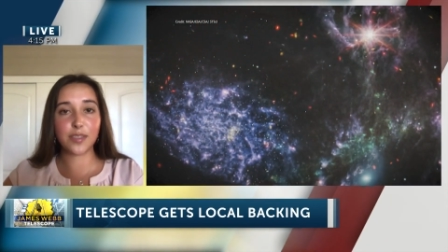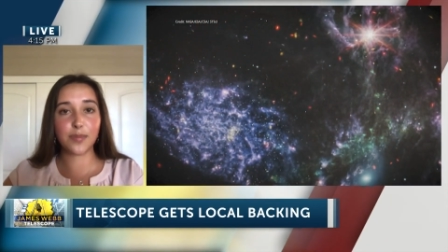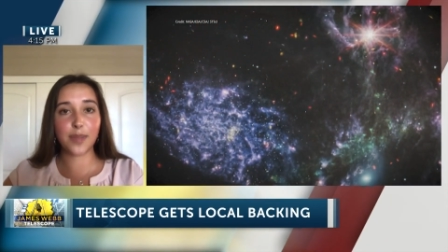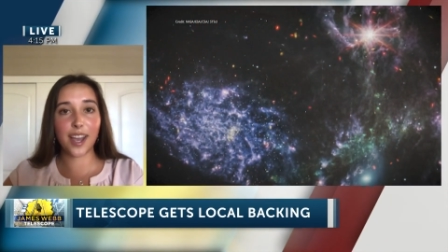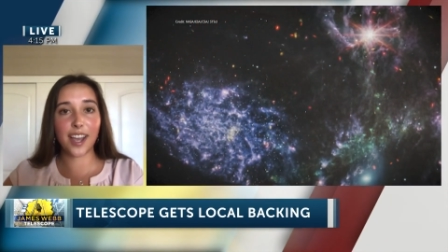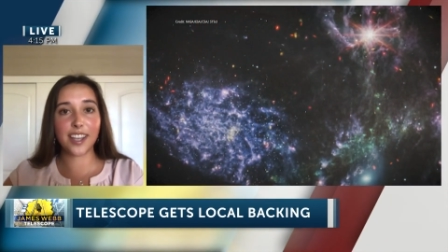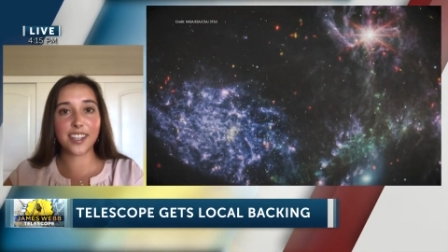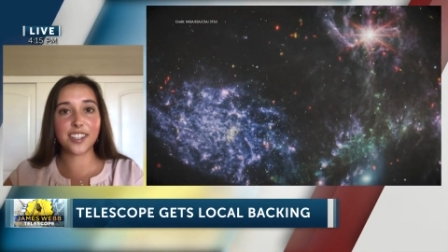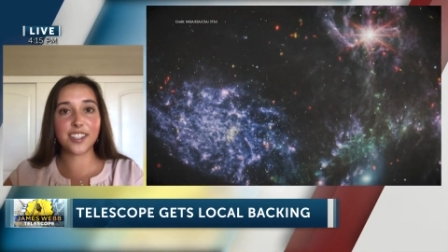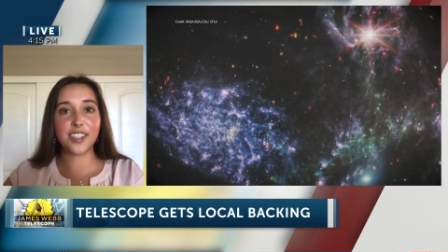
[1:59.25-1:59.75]

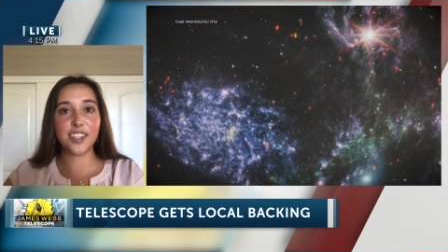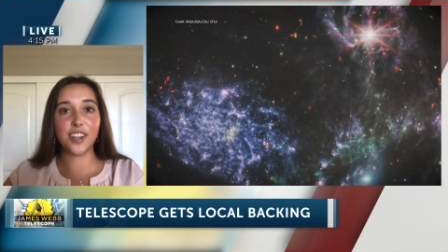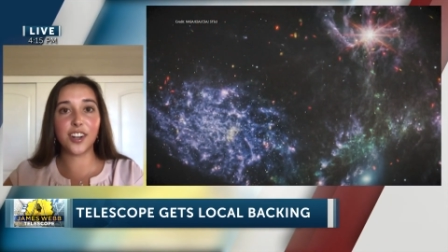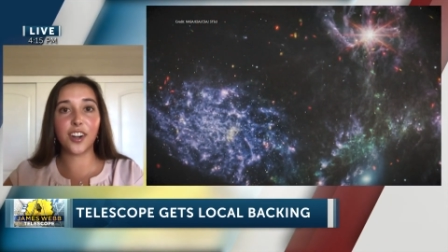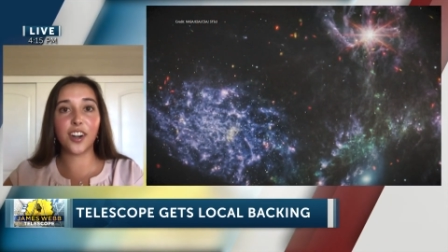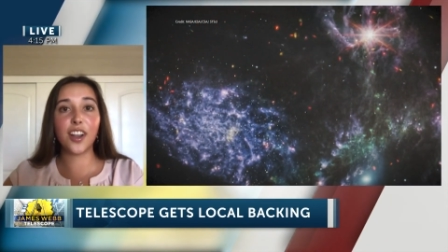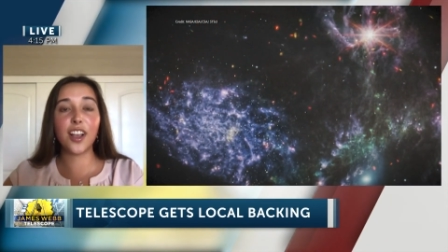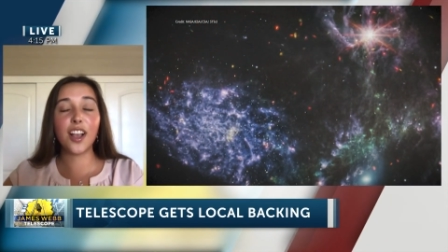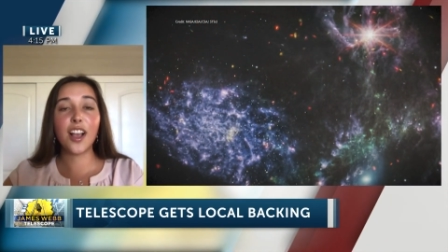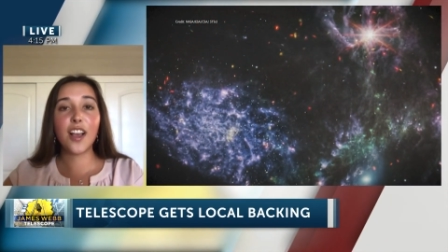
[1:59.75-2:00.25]
past
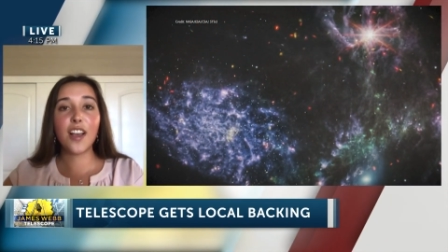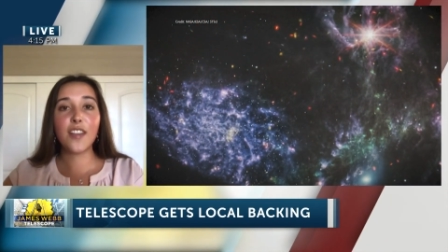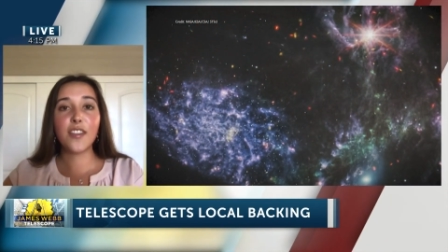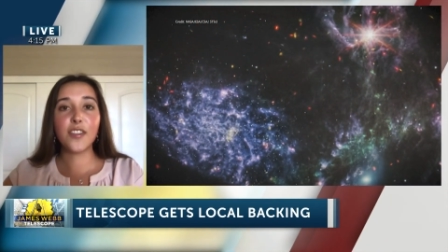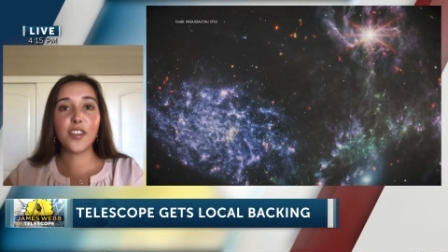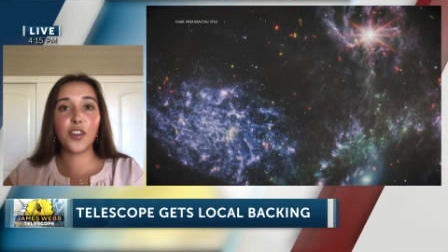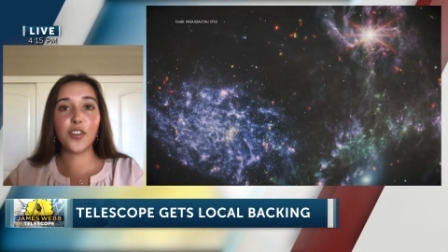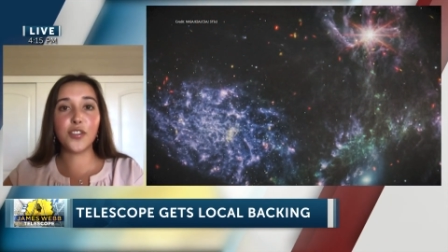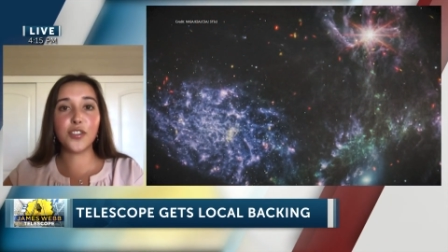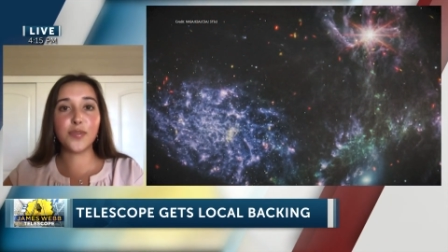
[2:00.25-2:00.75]
year,
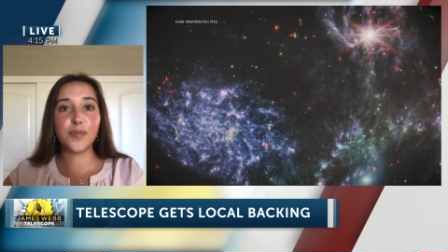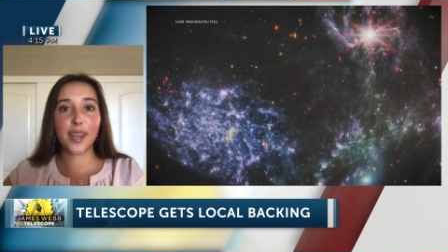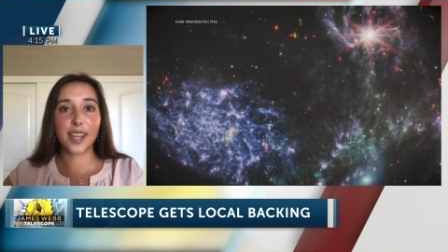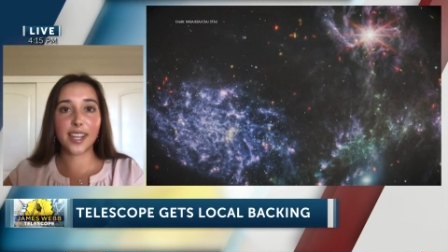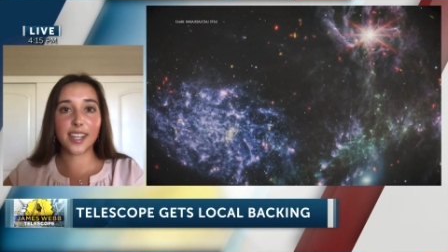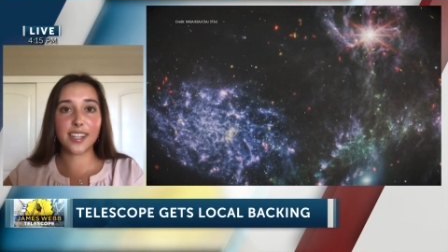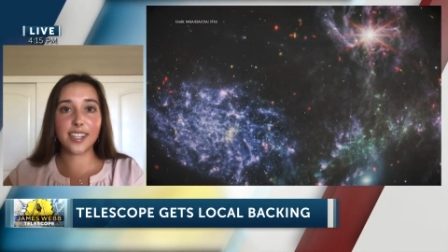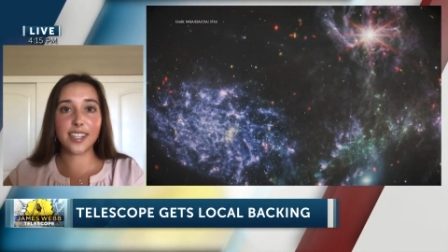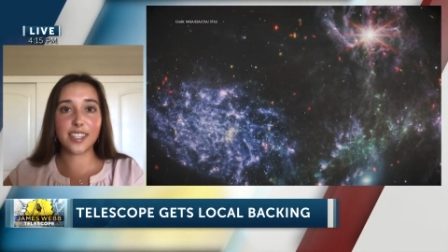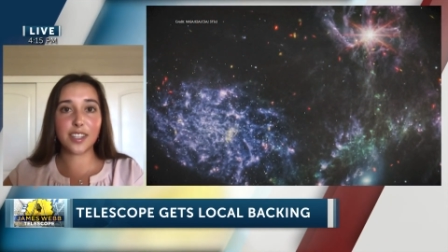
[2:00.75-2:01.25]
those
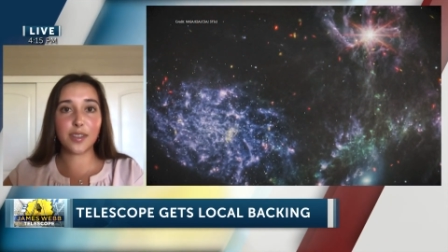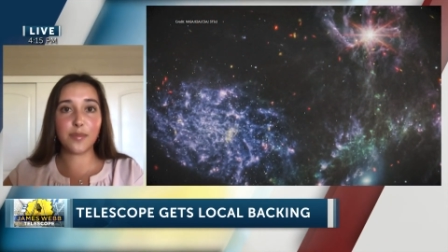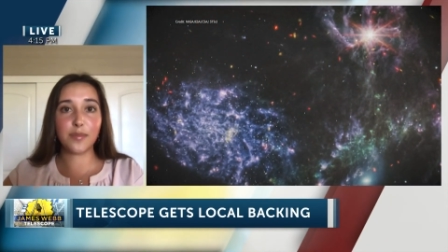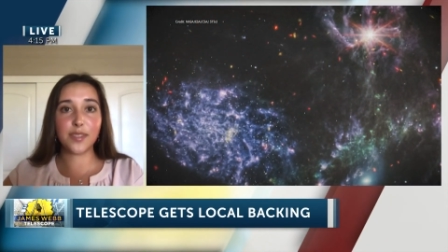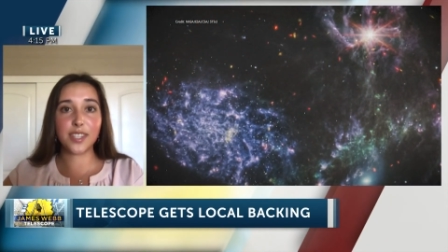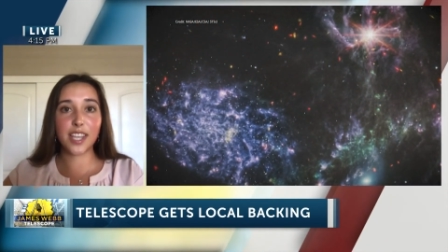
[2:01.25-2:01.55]
mechanisms